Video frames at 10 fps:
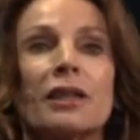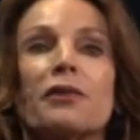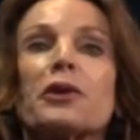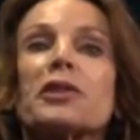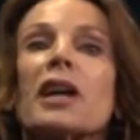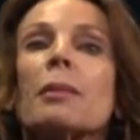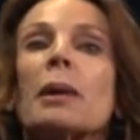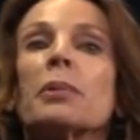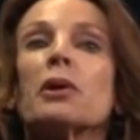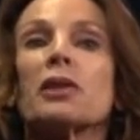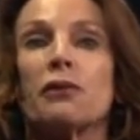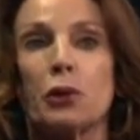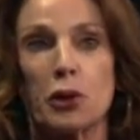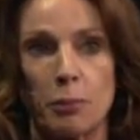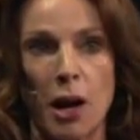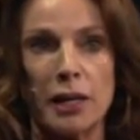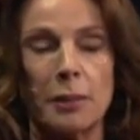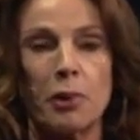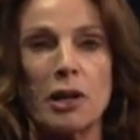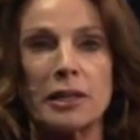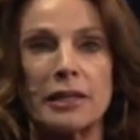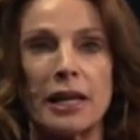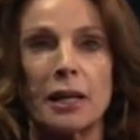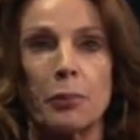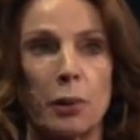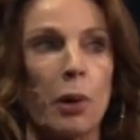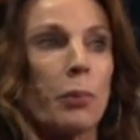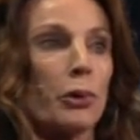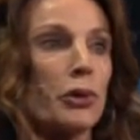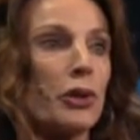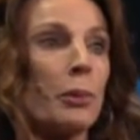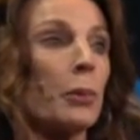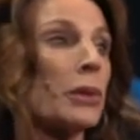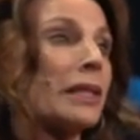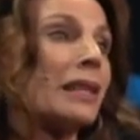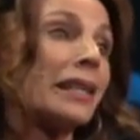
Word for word: The first time I built the future body prosthetic, Primo Posthuman, was in